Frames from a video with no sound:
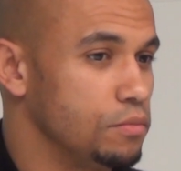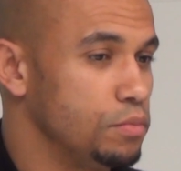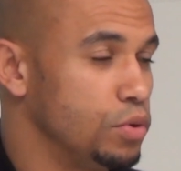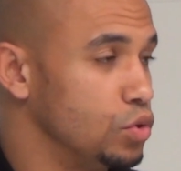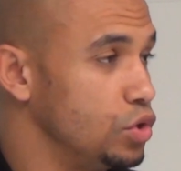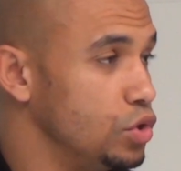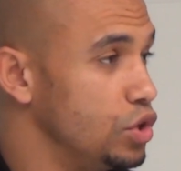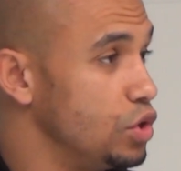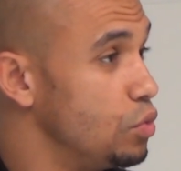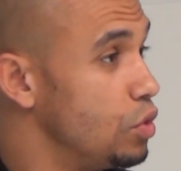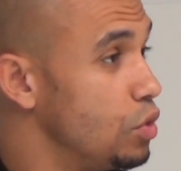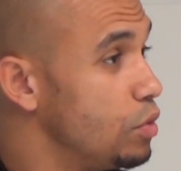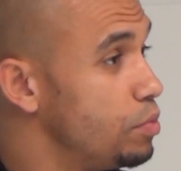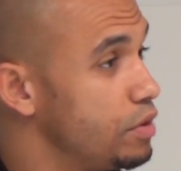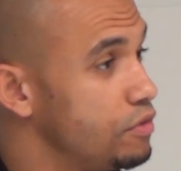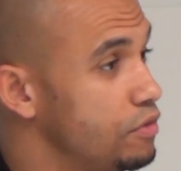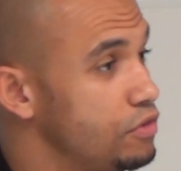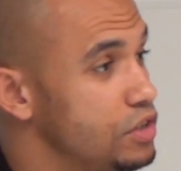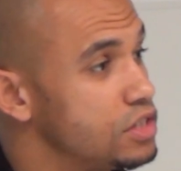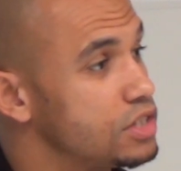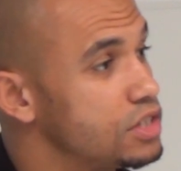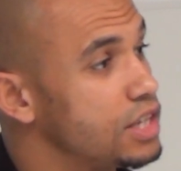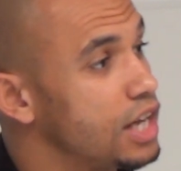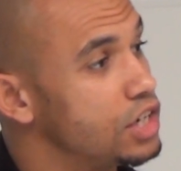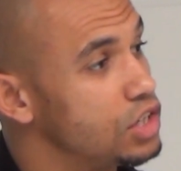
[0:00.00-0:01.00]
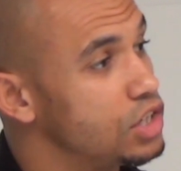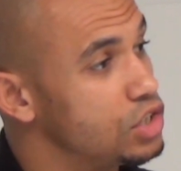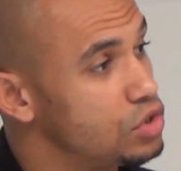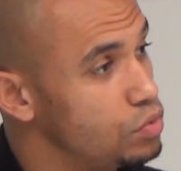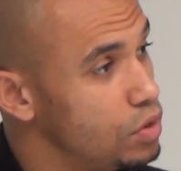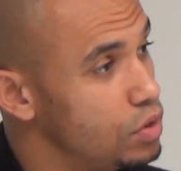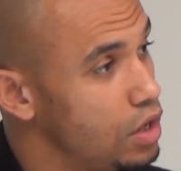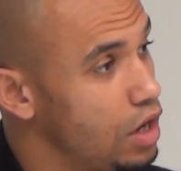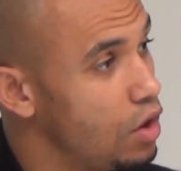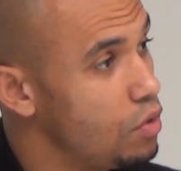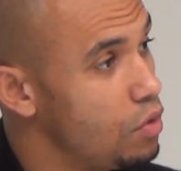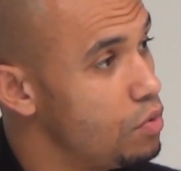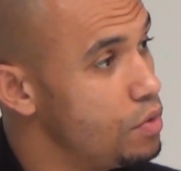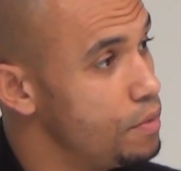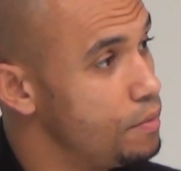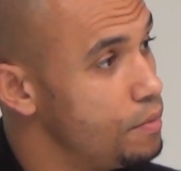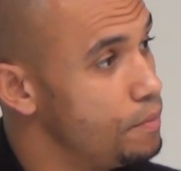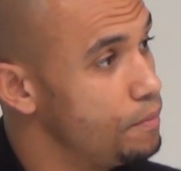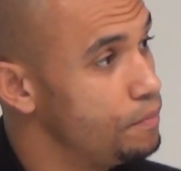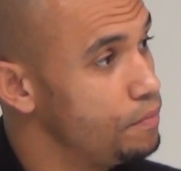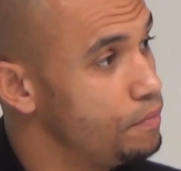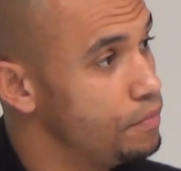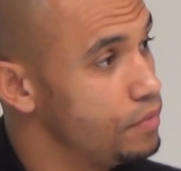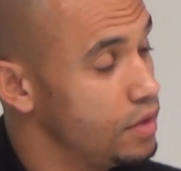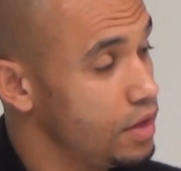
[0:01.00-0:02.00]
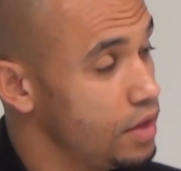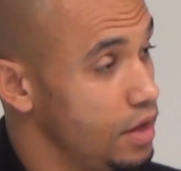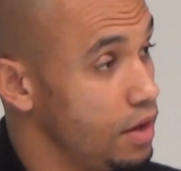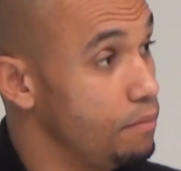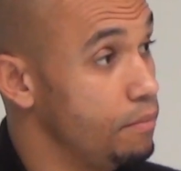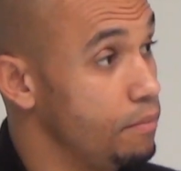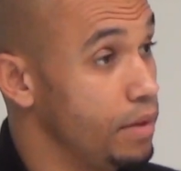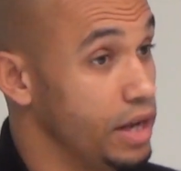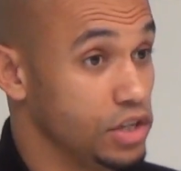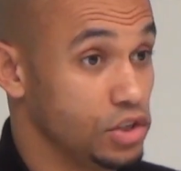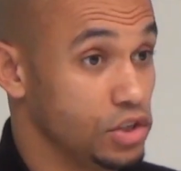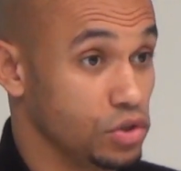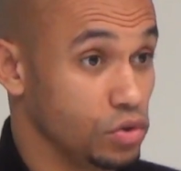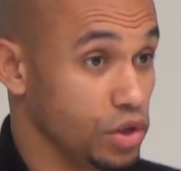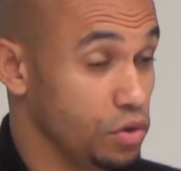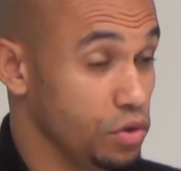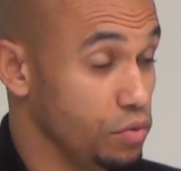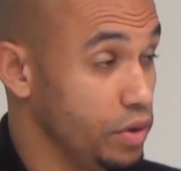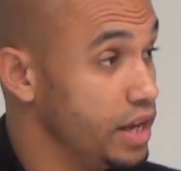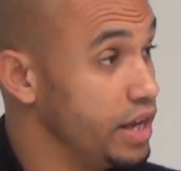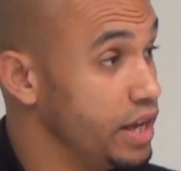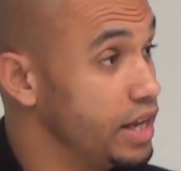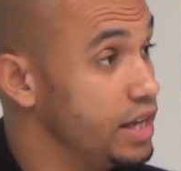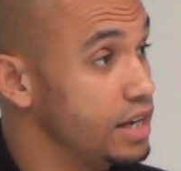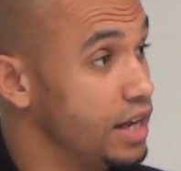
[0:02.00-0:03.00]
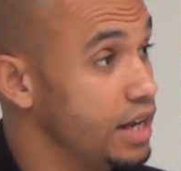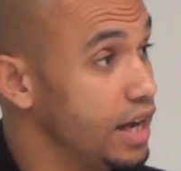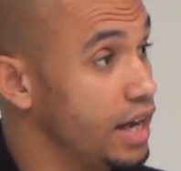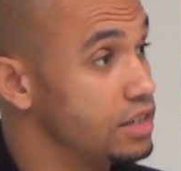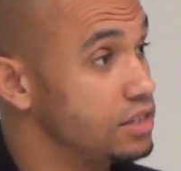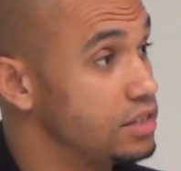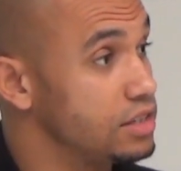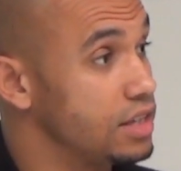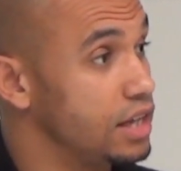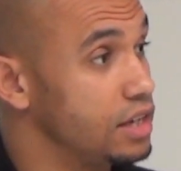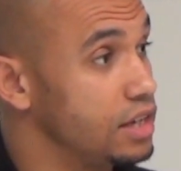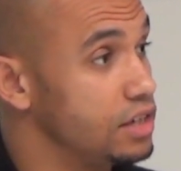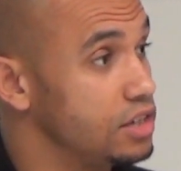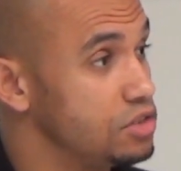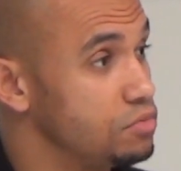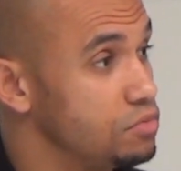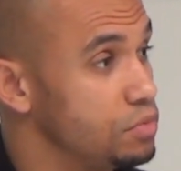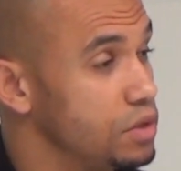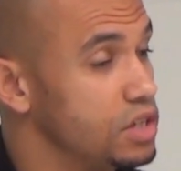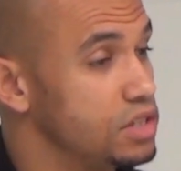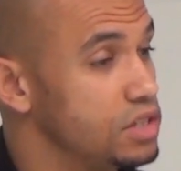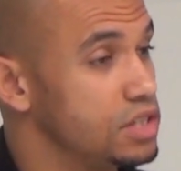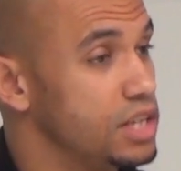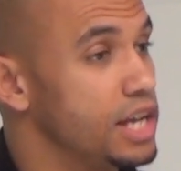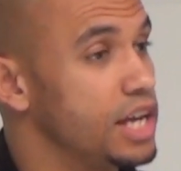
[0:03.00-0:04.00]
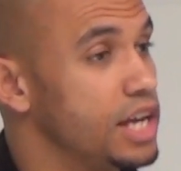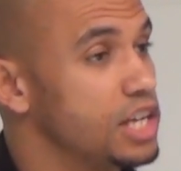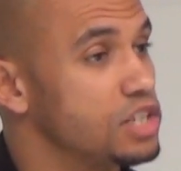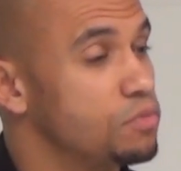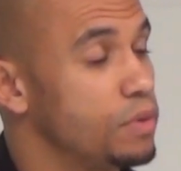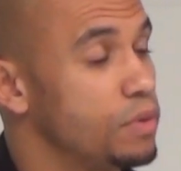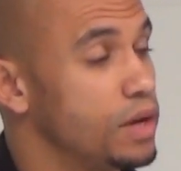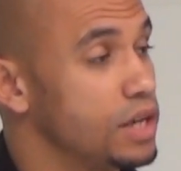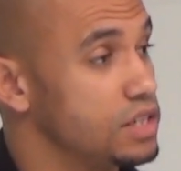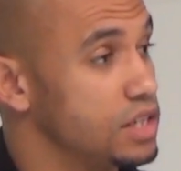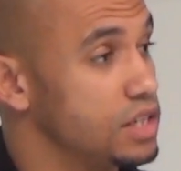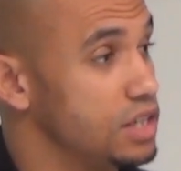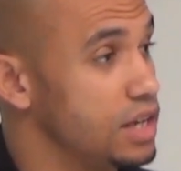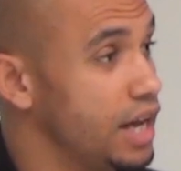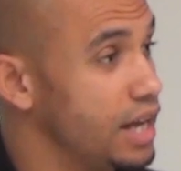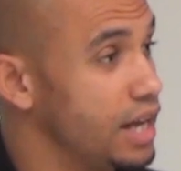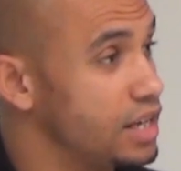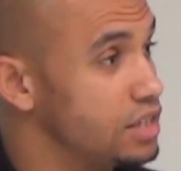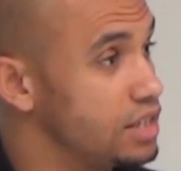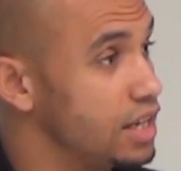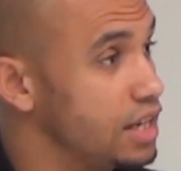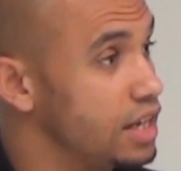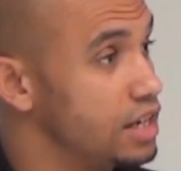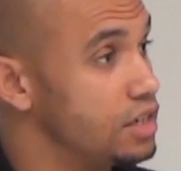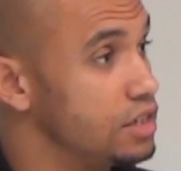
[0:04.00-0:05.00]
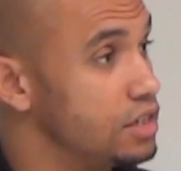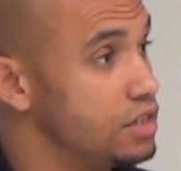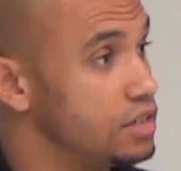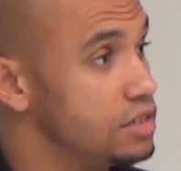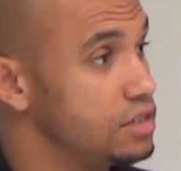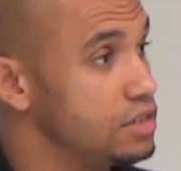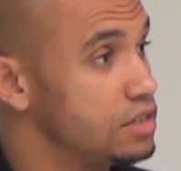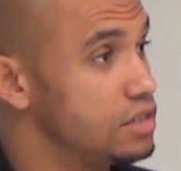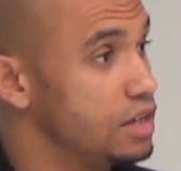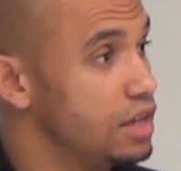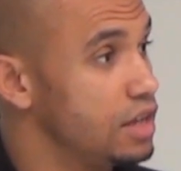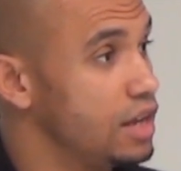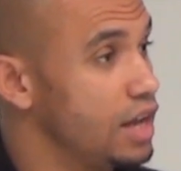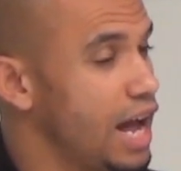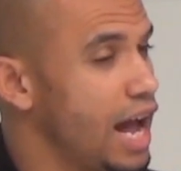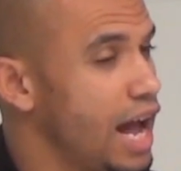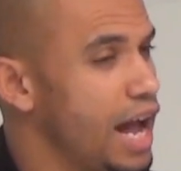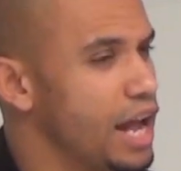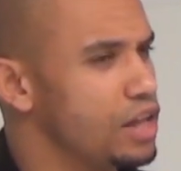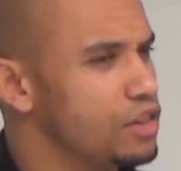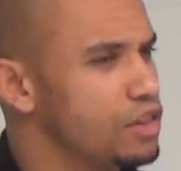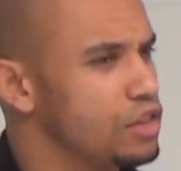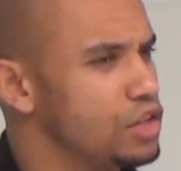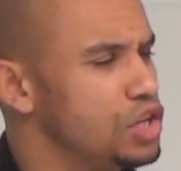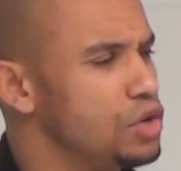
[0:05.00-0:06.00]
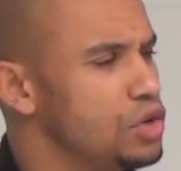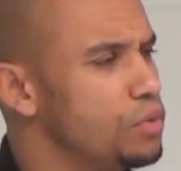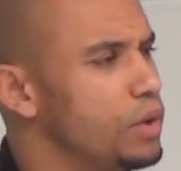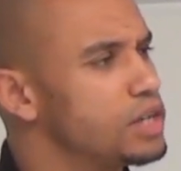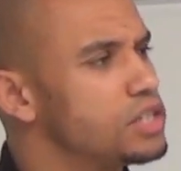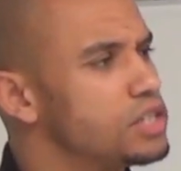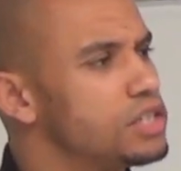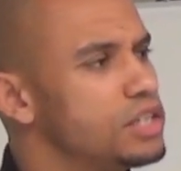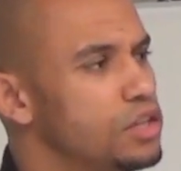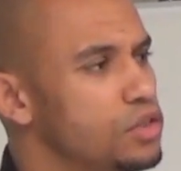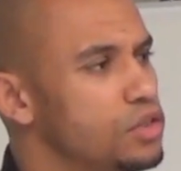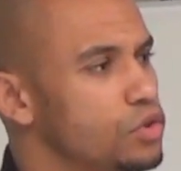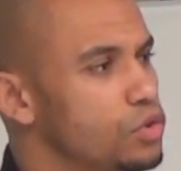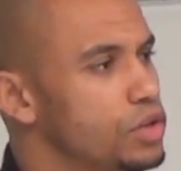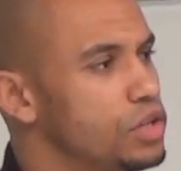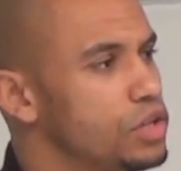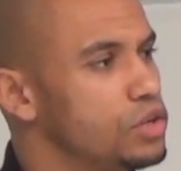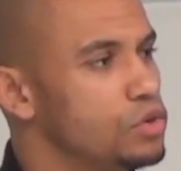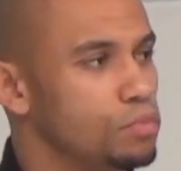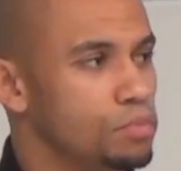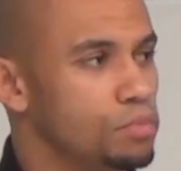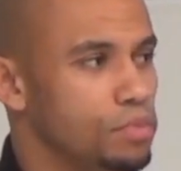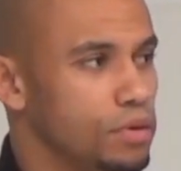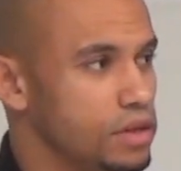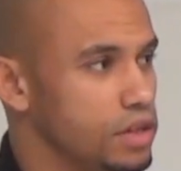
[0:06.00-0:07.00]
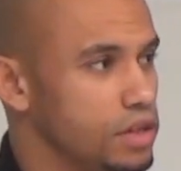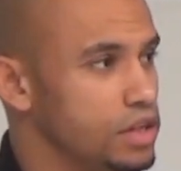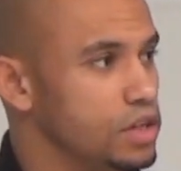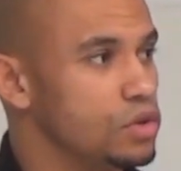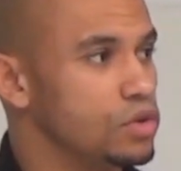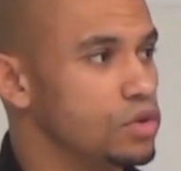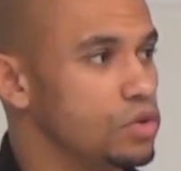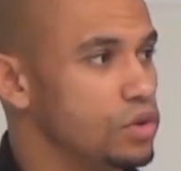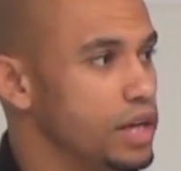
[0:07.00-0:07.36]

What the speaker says: pull you up if your standards were low and make sure you were hitting high standards, because he expected high standards higher than you actually thought you